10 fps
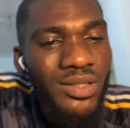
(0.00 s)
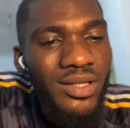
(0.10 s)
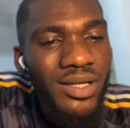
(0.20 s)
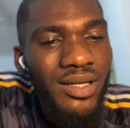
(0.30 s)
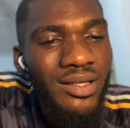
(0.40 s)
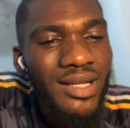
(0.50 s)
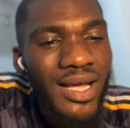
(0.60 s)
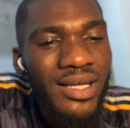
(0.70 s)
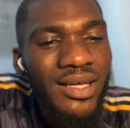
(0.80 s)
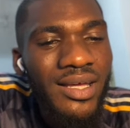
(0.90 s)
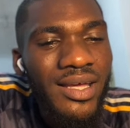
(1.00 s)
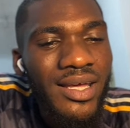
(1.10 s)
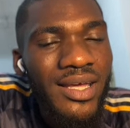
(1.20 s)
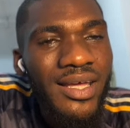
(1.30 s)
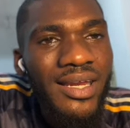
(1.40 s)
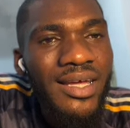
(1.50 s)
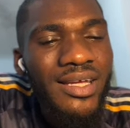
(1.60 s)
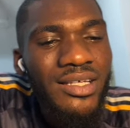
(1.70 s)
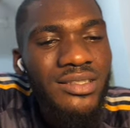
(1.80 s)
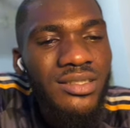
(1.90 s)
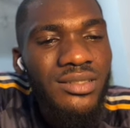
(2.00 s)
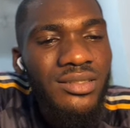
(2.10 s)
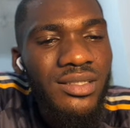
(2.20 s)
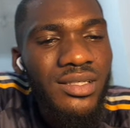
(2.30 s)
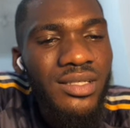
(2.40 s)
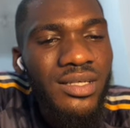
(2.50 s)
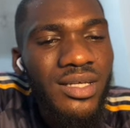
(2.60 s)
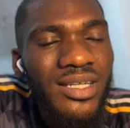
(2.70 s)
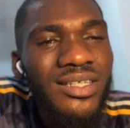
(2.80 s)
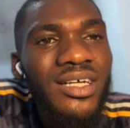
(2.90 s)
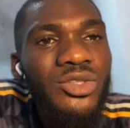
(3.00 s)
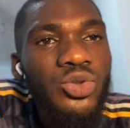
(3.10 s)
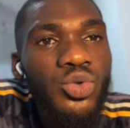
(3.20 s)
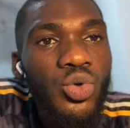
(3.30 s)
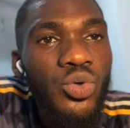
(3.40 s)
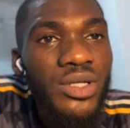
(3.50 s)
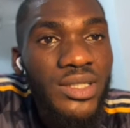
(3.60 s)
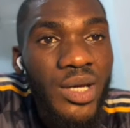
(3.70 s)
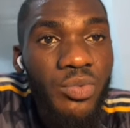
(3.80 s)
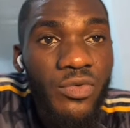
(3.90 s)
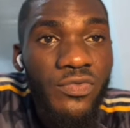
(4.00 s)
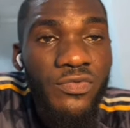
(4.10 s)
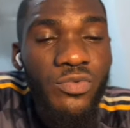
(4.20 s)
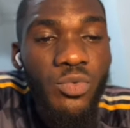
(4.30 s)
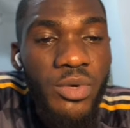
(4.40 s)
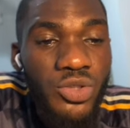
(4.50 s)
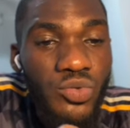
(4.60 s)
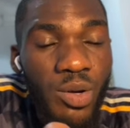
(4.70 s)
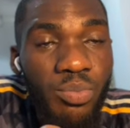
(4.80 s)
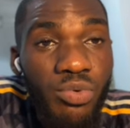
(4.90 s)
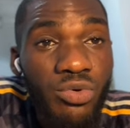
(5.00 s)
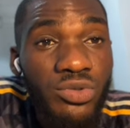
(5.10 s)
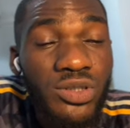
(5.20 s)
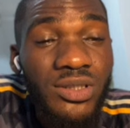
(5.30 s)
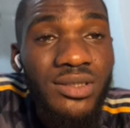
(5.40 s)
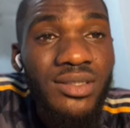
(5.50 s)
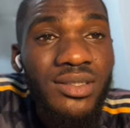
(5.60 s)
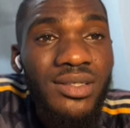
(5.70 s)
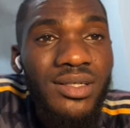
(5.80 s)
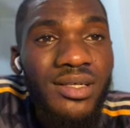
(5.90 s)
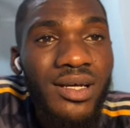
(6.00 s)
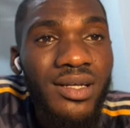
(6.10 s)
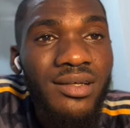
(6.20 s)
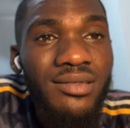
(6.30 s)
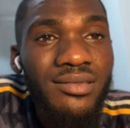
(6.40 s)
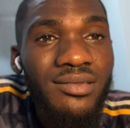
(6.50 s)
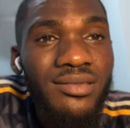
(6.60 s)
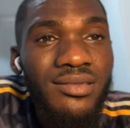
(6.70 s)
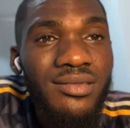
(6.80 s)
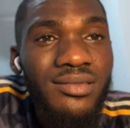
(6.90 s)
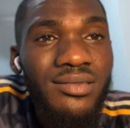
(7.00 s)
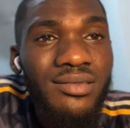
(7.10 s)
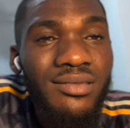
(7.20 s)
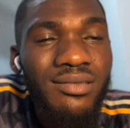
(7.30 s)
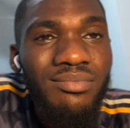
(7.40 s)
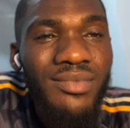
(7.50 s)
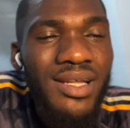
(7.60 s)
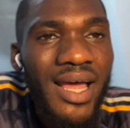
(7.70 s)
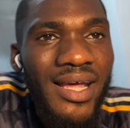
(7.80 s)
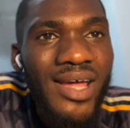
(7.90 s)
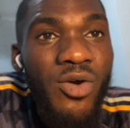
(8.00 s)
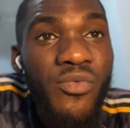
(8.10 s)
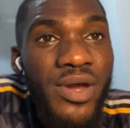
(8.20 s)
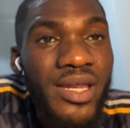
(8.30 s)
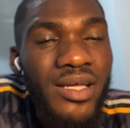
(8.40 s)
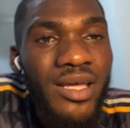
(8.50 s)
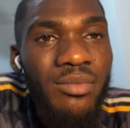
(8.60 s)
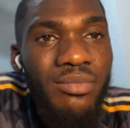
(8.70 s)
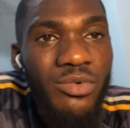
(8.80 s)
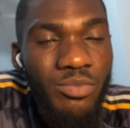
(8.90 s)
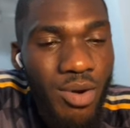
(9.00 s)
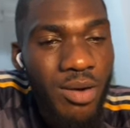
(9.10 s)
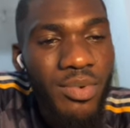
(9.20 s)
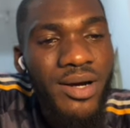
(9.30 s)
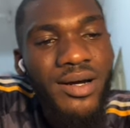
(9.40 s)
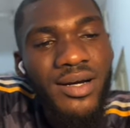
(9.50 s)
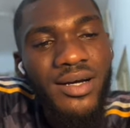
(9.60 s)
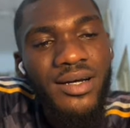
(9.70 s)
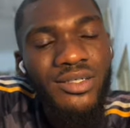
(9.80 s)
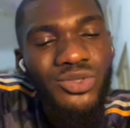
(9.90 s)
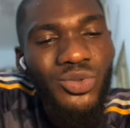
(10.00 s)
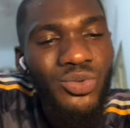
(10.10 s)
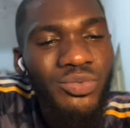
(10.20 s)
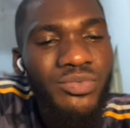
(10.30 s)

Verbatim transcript: and then like he then gets he did get to know the type of woman to approach and then like kind of read the game about uh so